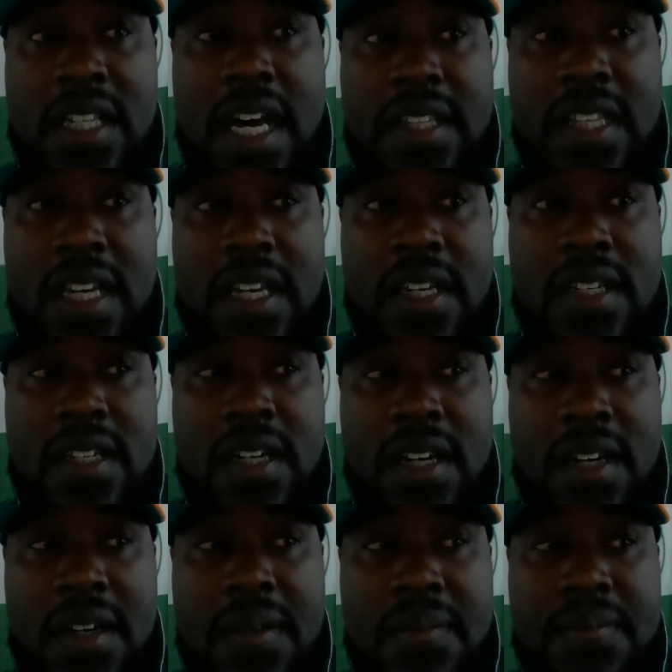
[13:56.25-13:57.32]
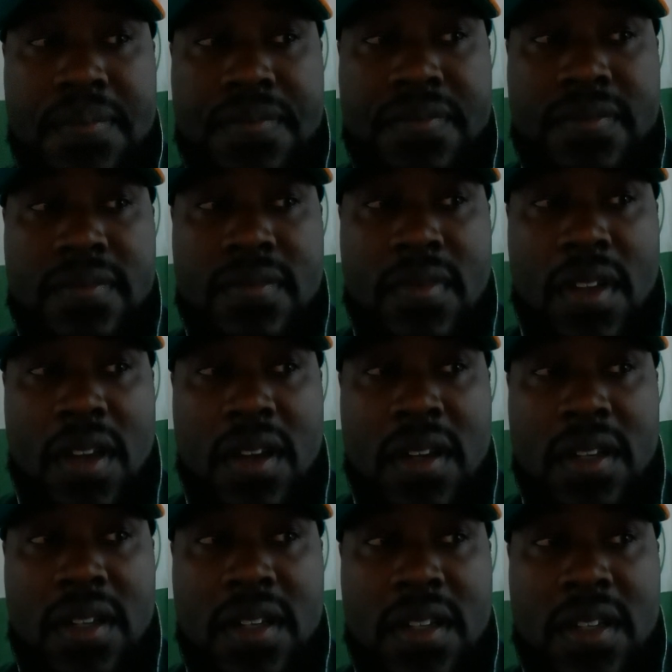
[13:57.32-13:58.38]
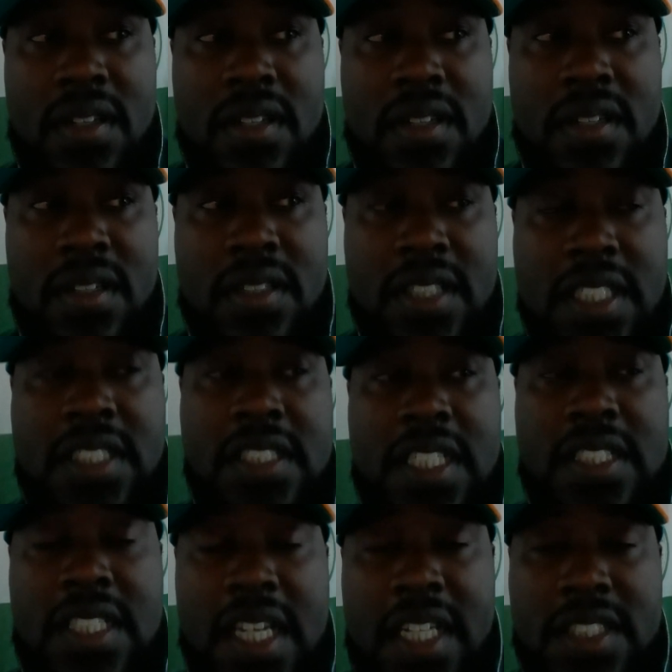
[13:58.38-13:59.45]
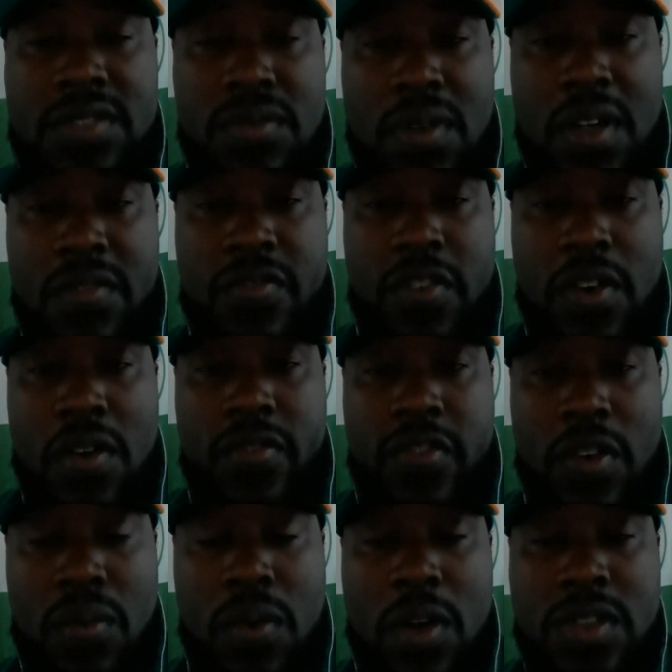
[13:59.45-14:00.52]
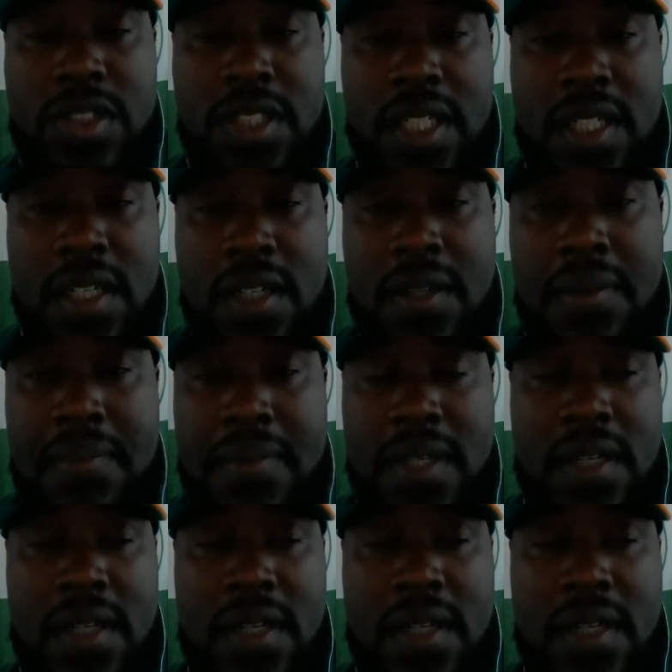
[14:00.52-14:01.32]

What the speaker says: I think this is a test run for worse to come.